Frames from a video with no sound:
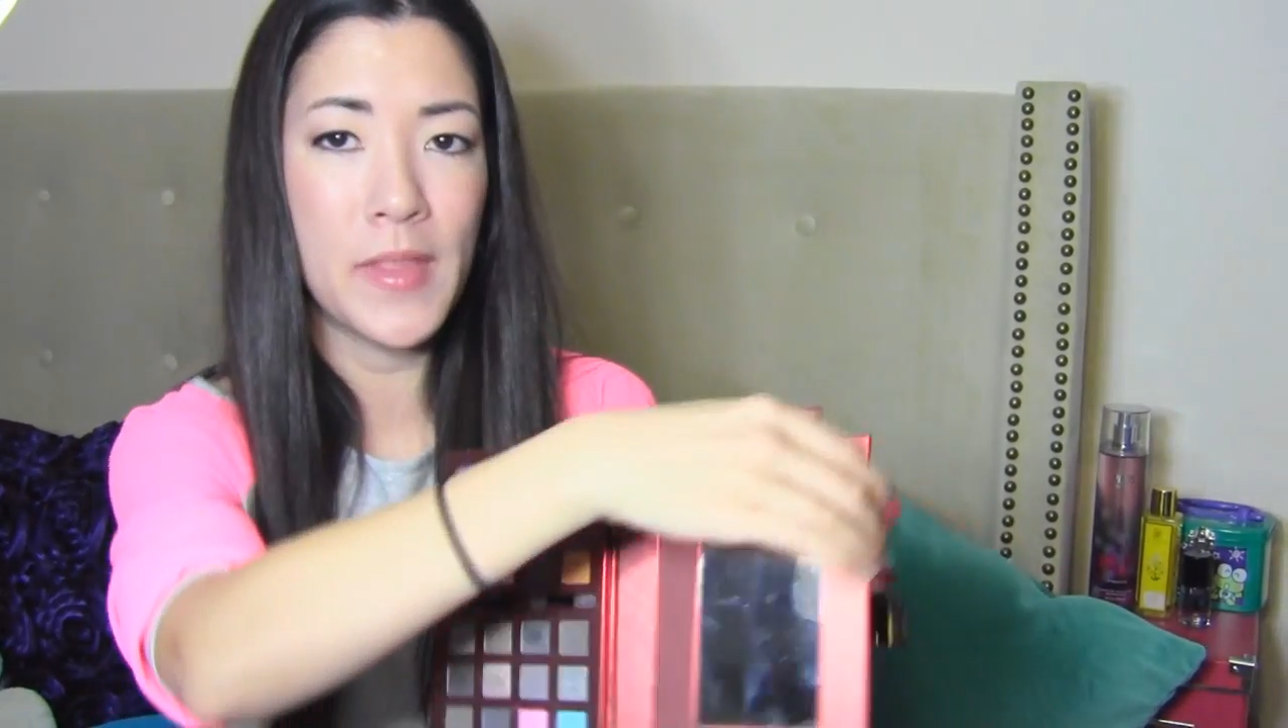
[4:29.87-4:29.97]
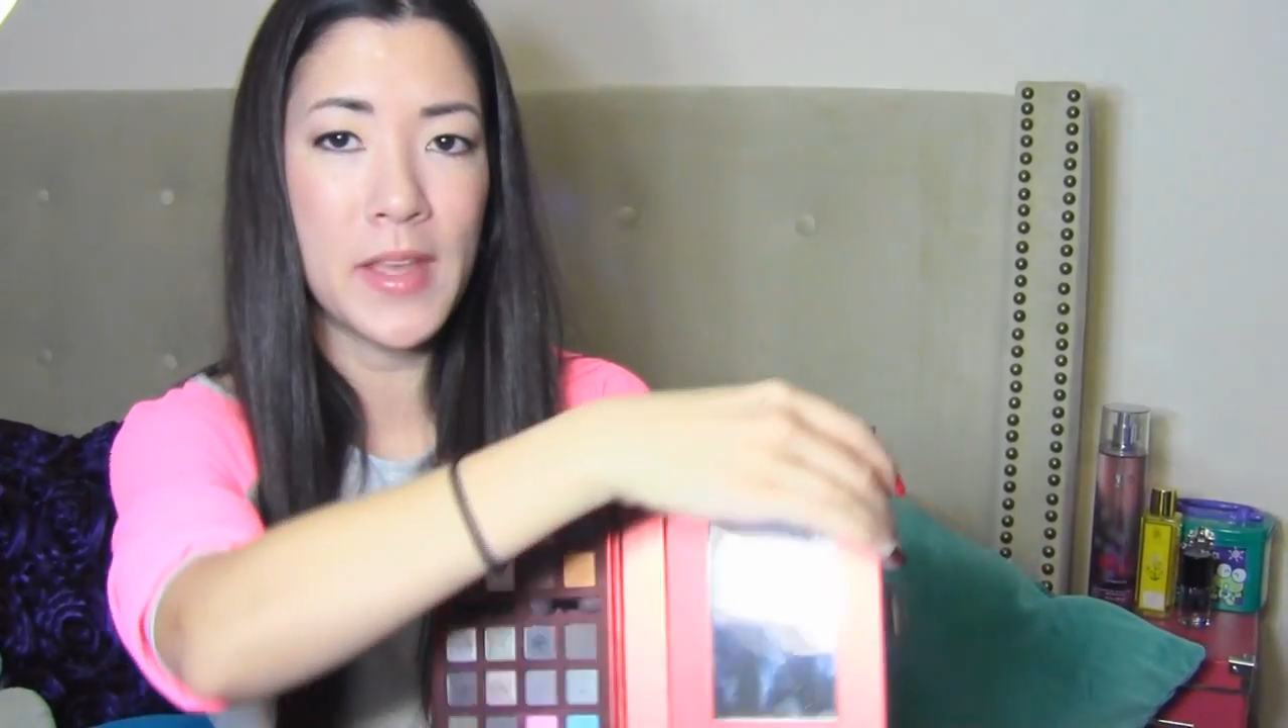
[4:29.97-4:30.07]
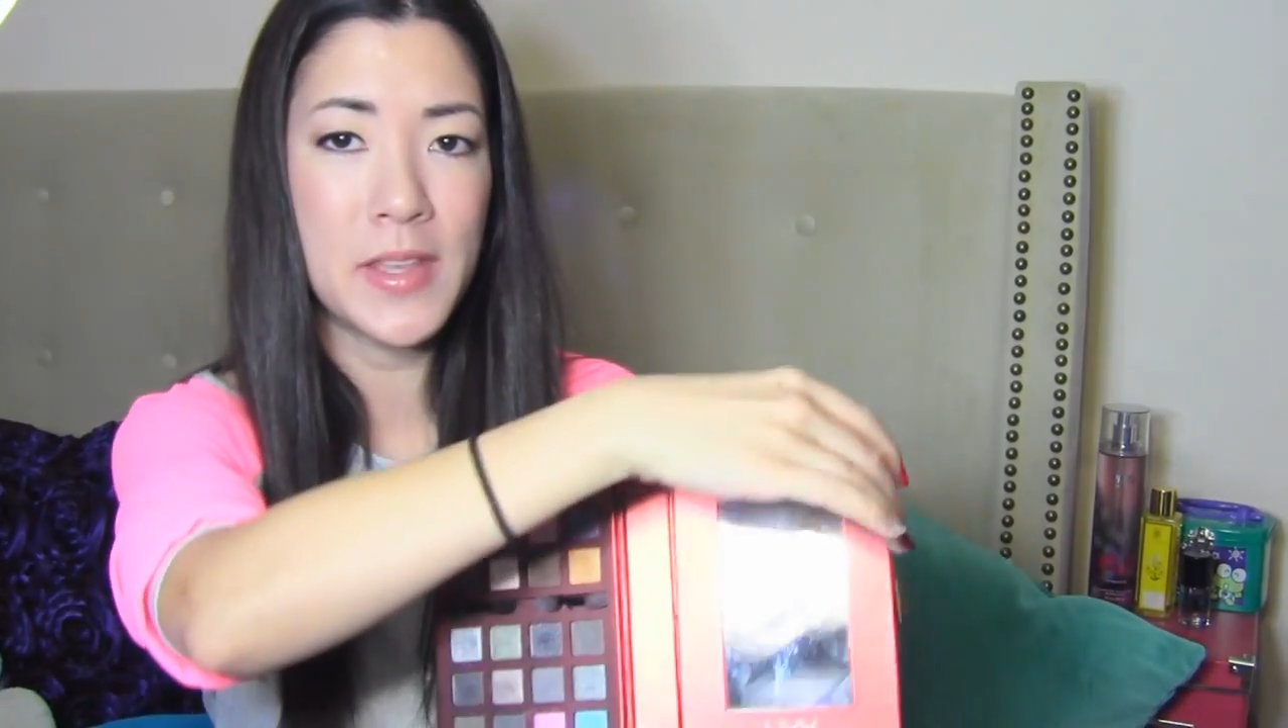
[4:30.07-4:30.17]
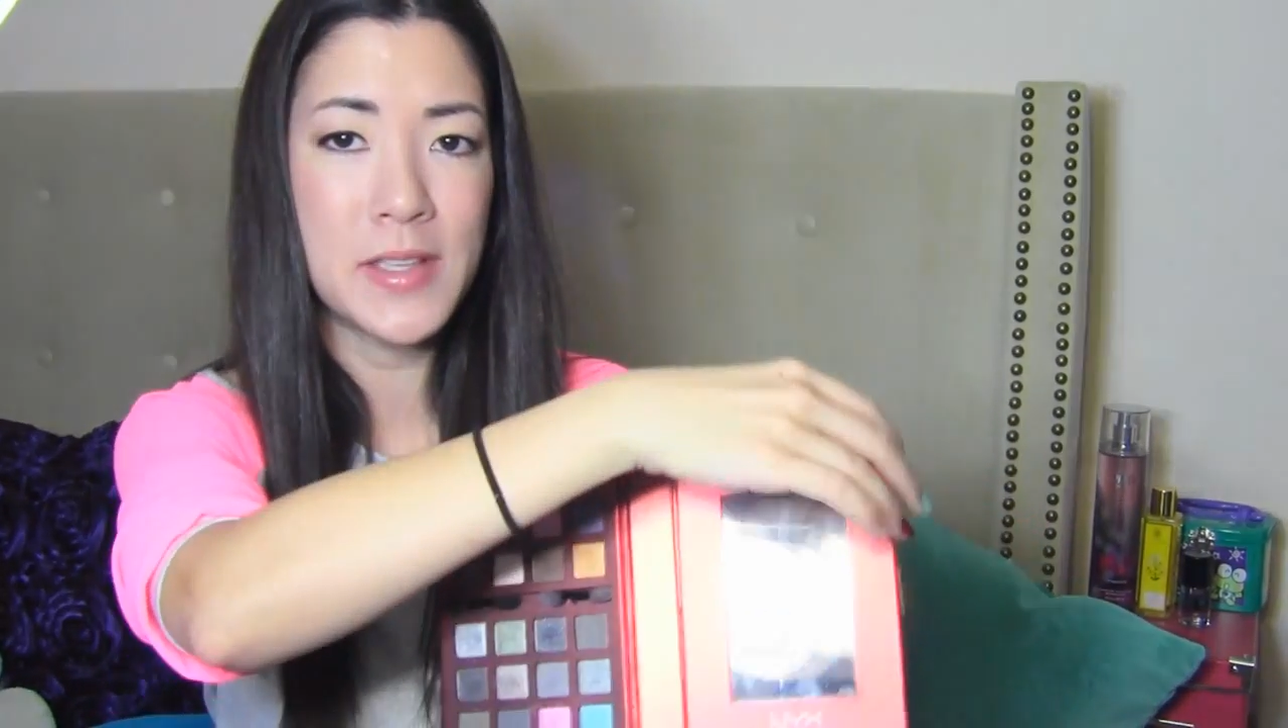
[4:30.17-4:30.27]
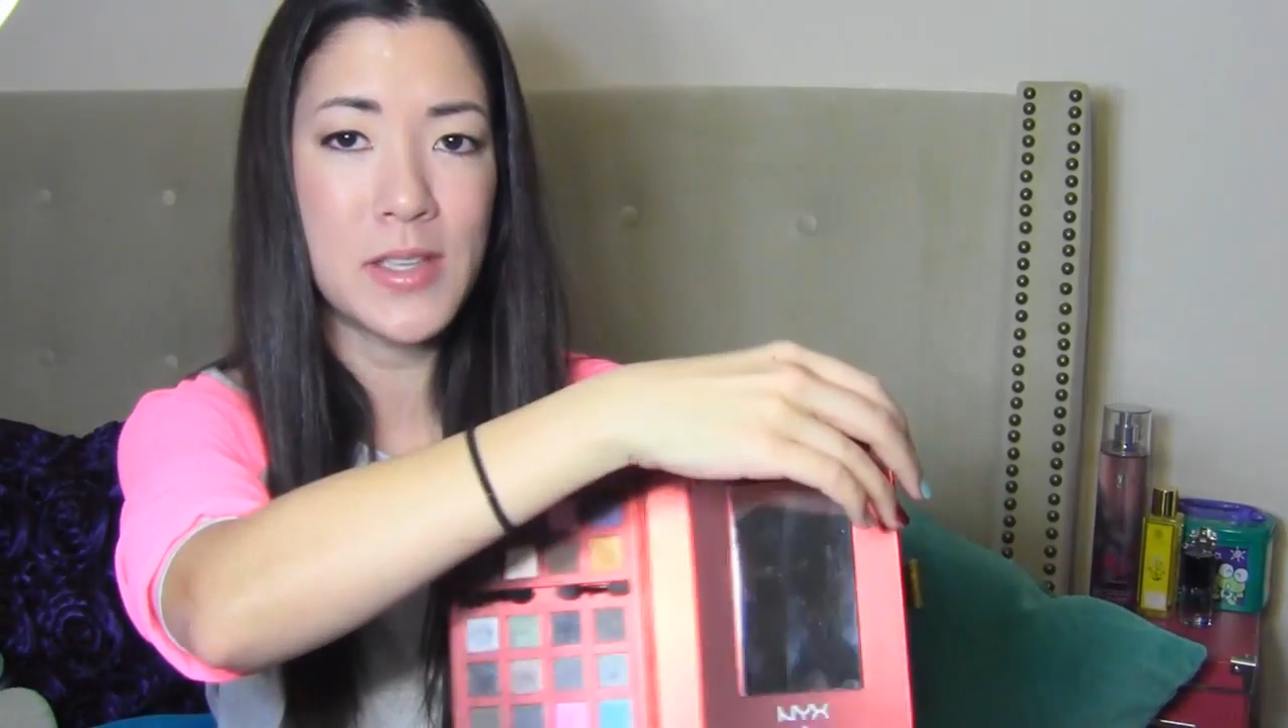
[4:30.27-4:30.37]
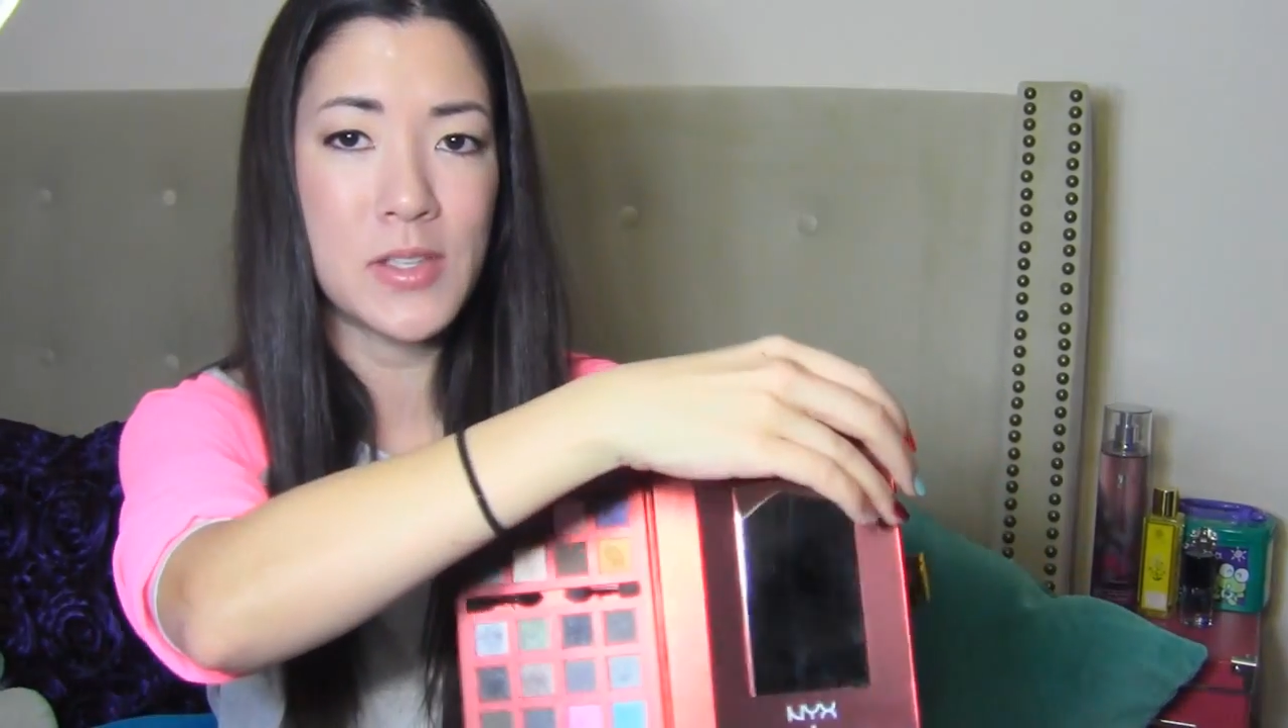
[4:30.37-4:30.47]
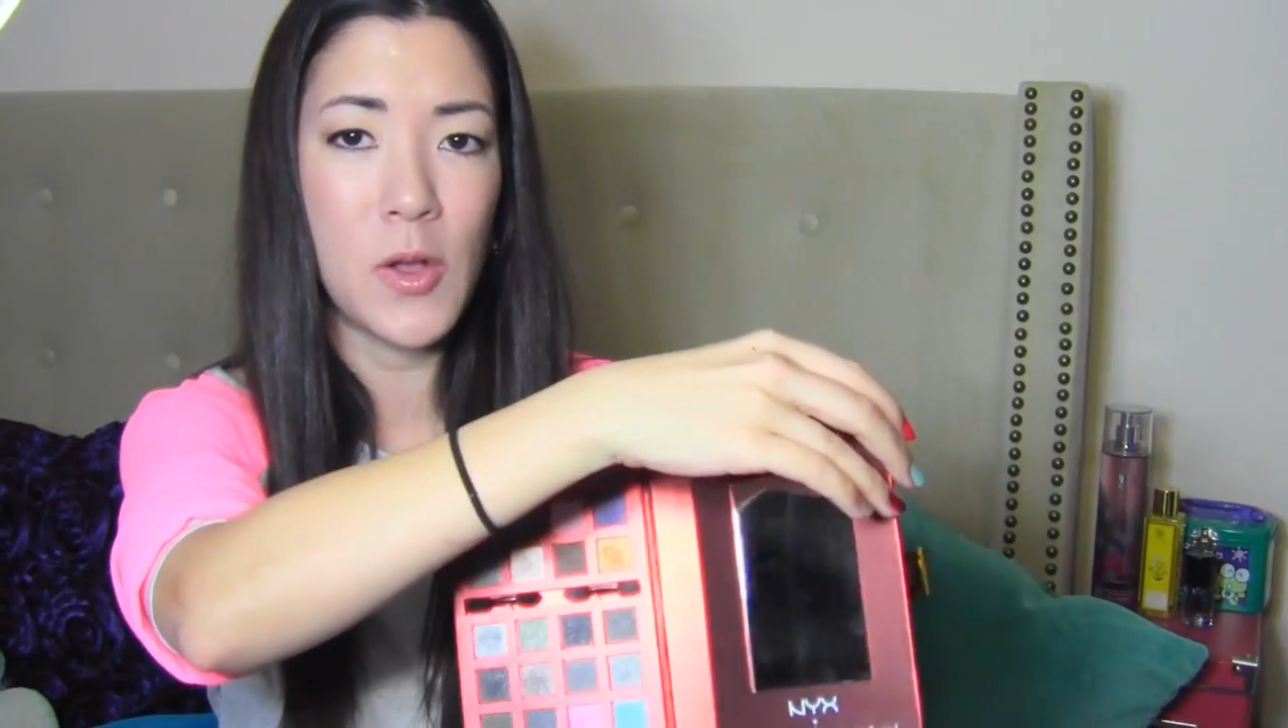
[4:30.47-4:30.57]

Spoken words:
like this is